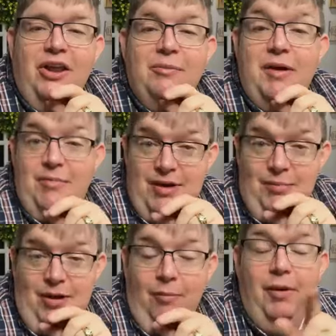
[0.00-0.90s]
Polly, my
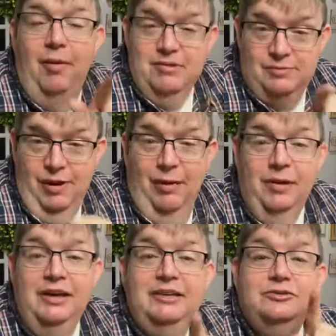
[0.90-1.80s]
mama, mama's
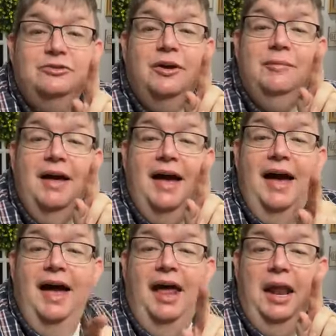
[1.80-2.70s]
mama is from
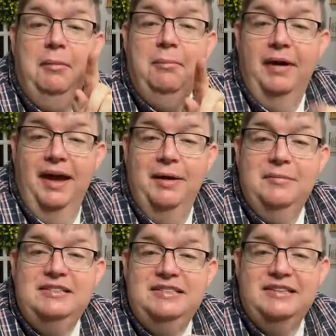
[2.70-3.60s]

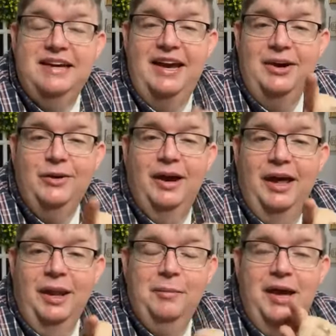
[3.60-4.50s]
Alabama,
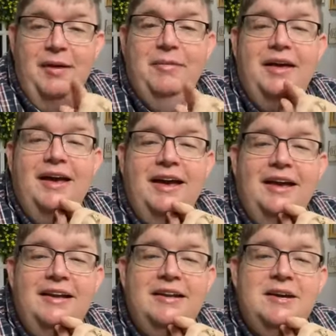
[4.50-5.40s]
Decatur, Alabama,
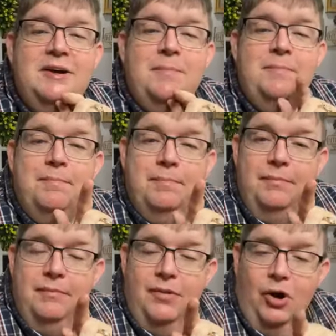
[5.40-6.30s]
and
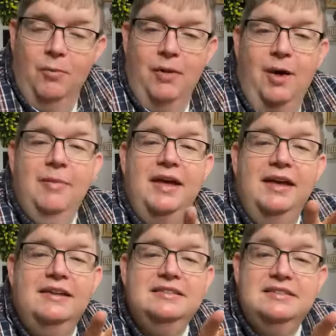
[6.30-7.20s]
her
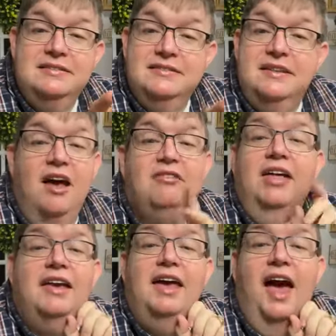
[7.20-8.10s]
mama
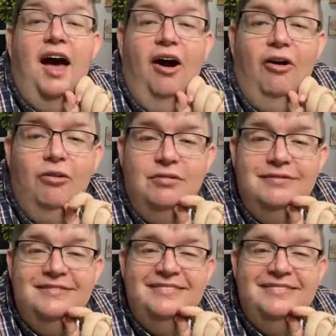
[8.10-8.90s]
talked like y'all.